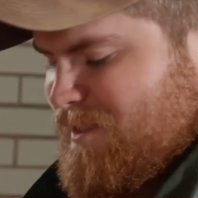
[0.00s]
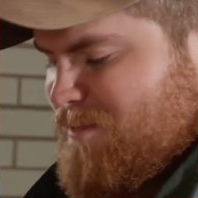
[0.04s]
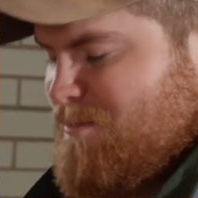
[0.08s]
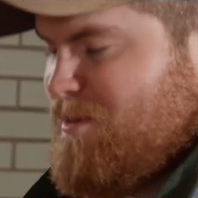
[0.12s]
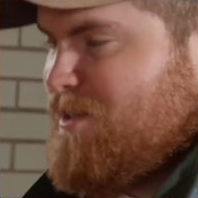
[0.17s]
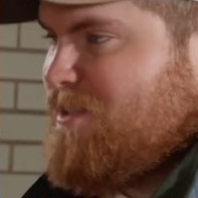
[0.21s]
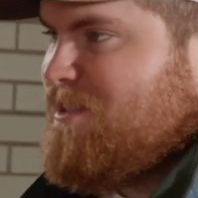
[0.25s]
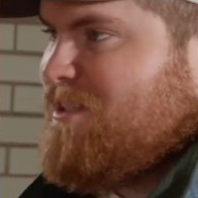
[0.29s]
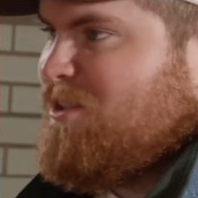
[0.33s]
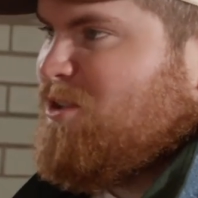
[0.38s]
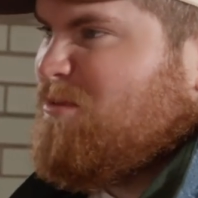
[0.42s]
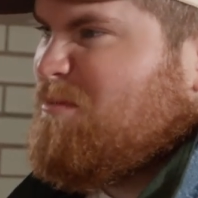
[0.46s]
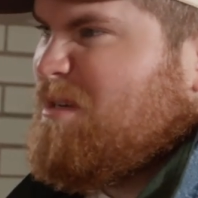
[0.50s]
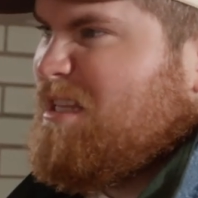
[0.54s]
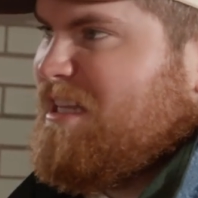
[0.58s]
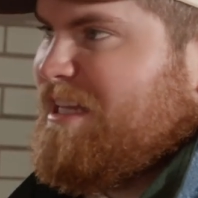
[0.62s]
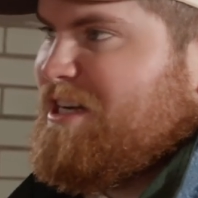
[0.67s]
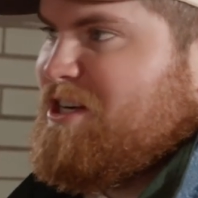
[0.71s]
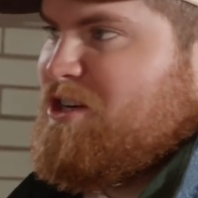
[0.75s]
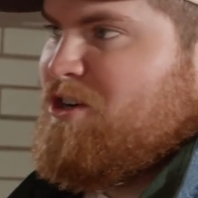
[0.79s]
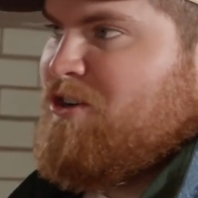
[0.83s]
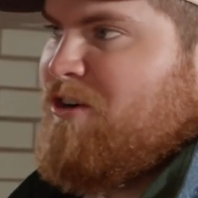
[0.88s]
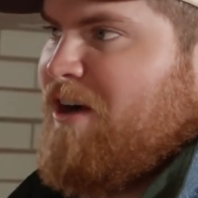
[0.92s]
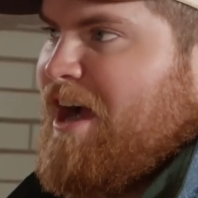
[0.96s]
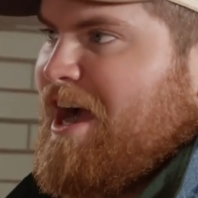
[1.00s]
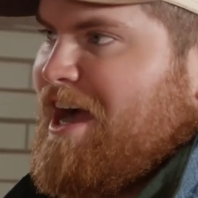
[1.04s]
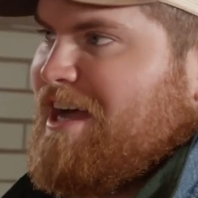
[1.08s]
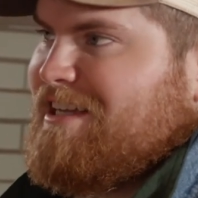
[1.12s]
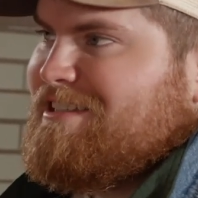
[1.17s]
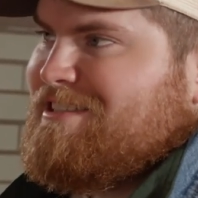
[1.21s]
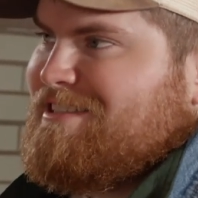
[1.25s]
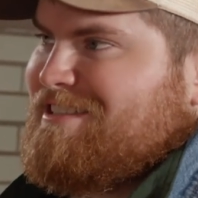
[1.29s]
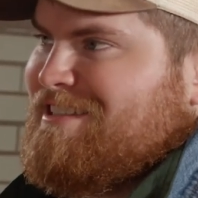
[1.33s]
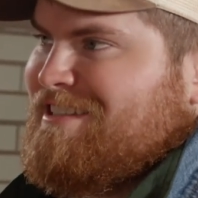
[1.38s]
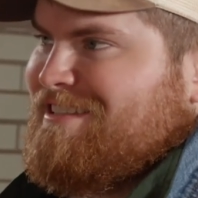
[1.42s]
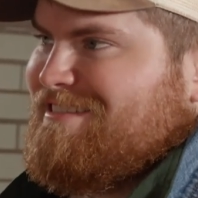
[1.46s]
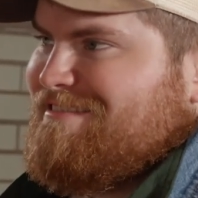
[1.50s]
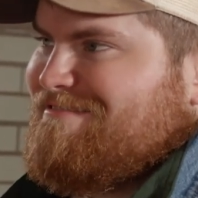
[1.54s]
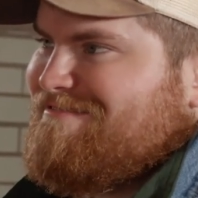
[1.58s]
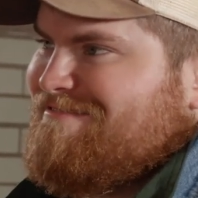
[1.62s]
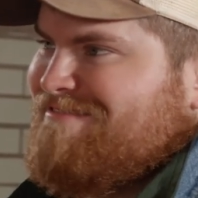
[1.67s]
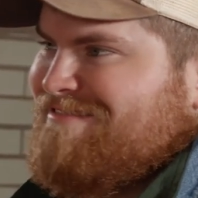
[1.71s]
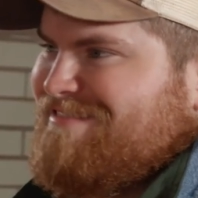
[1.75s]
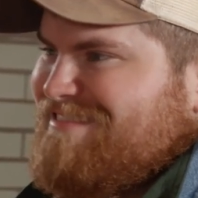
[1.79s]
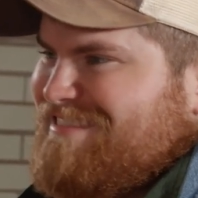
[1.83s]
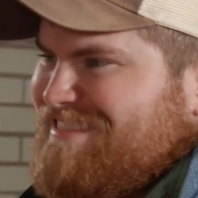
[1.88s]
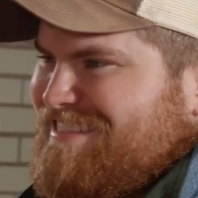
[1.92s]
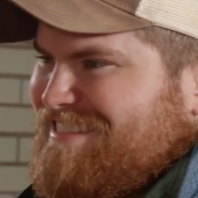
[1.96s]
smells a little bit like grass.
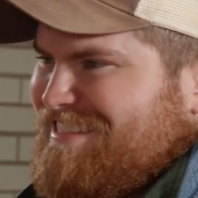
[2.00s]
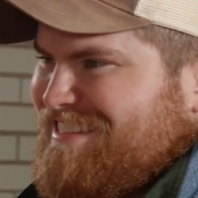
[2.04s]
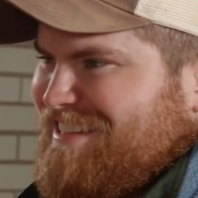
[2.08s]
Yeah.